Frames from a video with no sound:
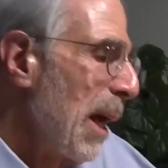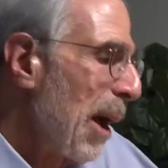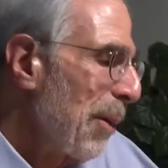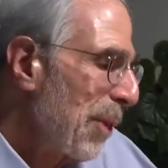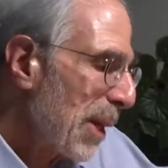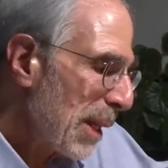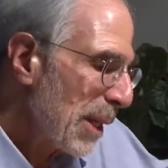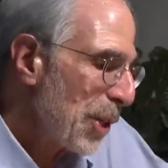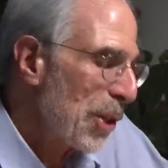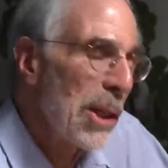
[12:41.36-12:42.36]
of the
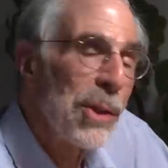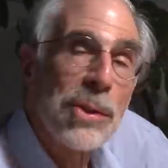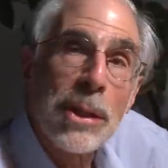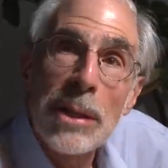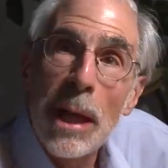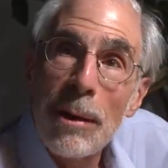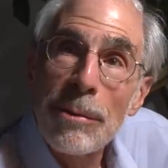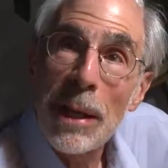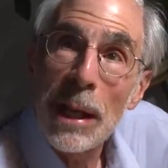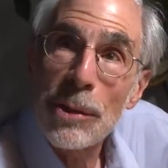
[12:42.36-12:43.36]
condition is
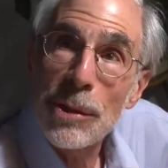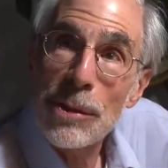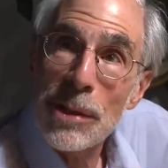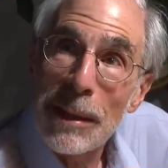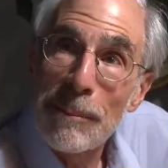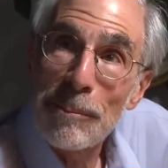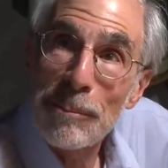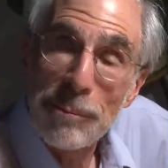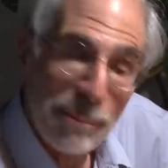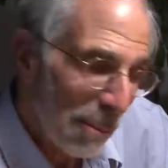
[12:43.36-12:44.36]
of tangency.
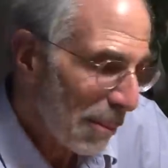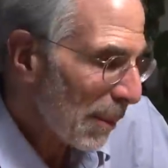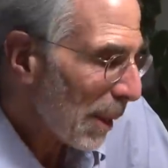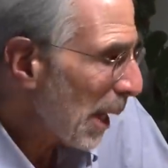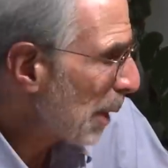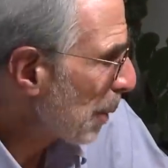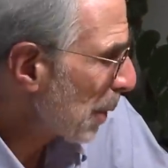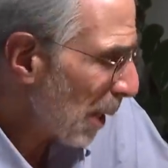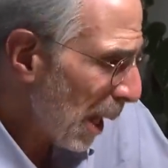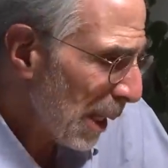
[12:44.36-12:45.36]
And
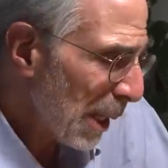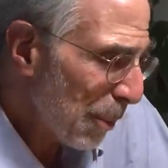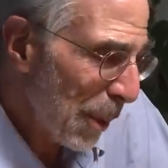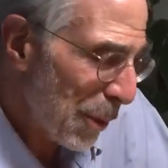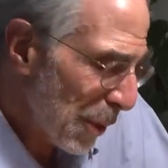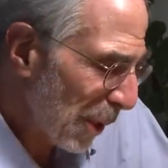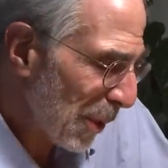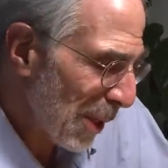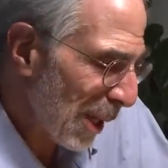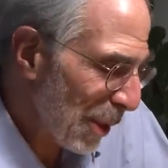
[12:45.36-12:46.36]
with
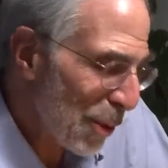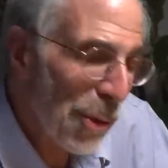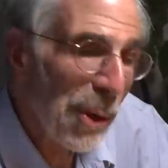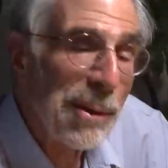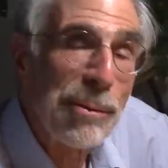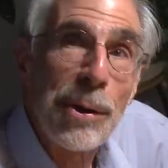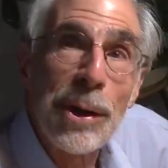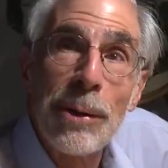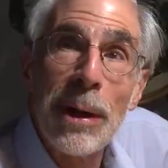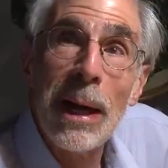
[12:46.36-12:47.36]
circles, I could draw it for
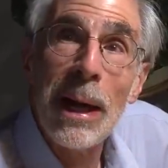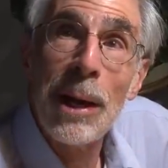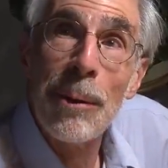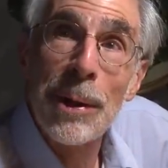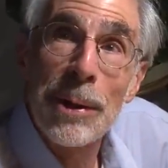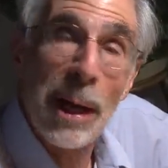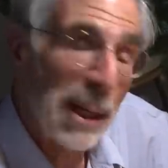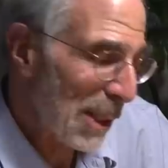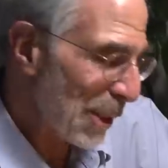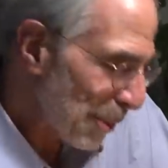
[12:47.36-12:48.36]
you. With
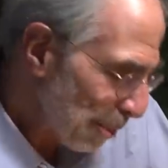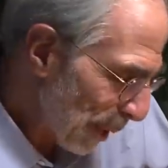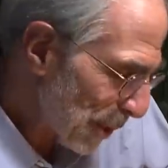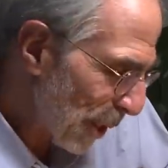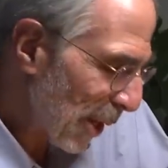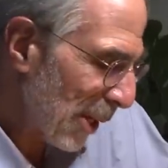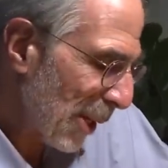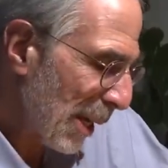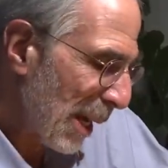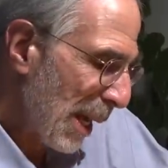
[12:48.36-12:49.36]
conics, it's much
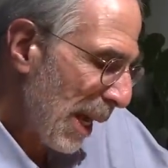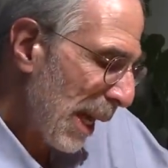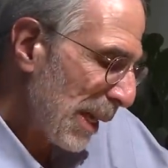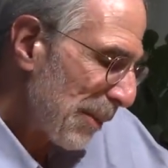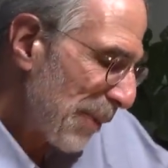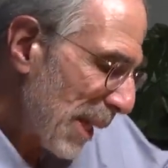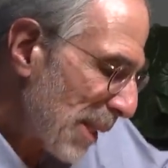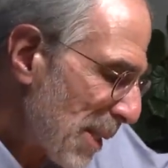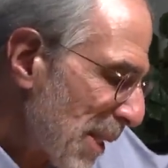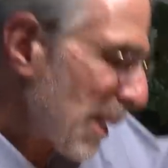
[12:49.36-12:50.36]
harder. And in fact, it's a